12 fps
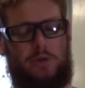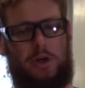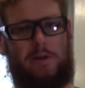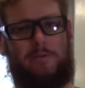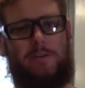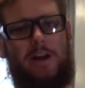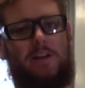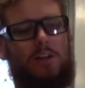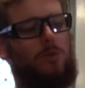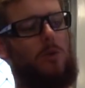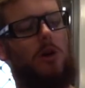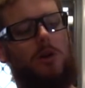You can feed
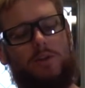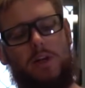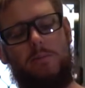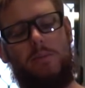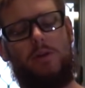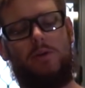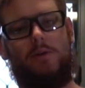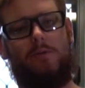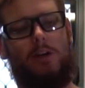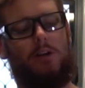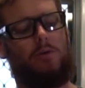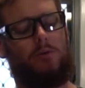this while it's in because the
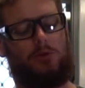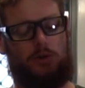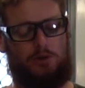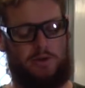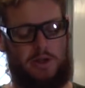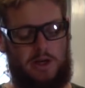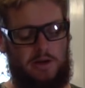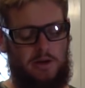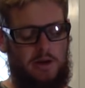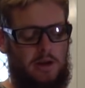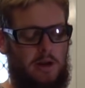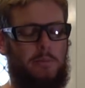feed door's just there.
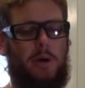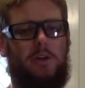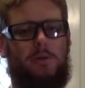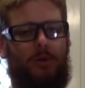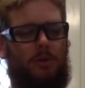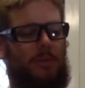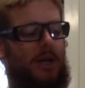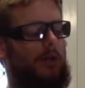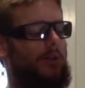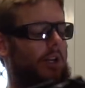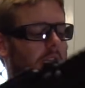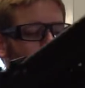But to put the
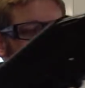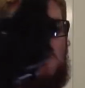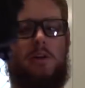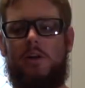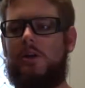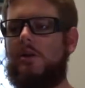magazine in,